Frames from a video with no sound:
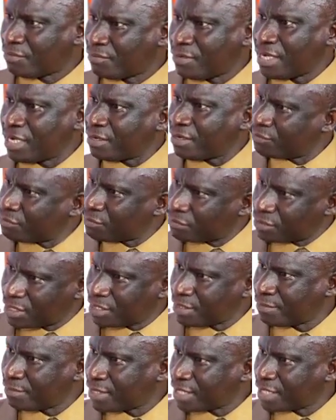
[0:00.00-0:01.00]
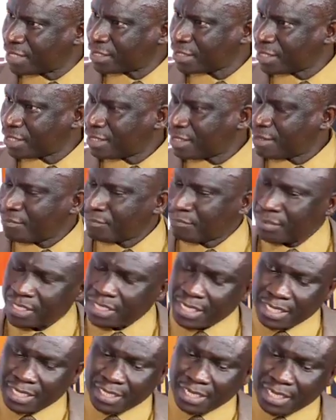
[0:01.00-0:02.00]
We have to stabilize. But
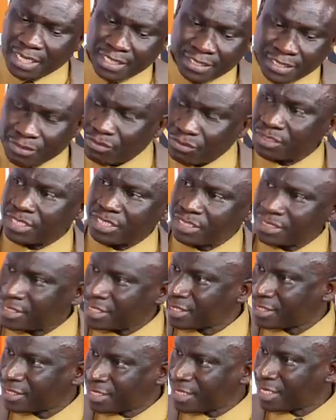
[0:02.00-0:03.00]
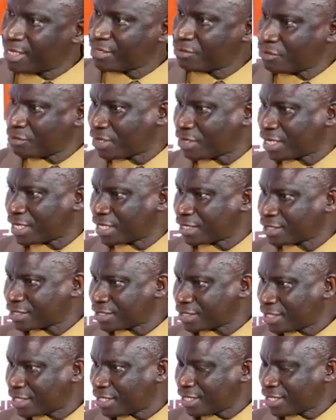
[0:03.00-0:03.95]
then there's another stage, like you asked.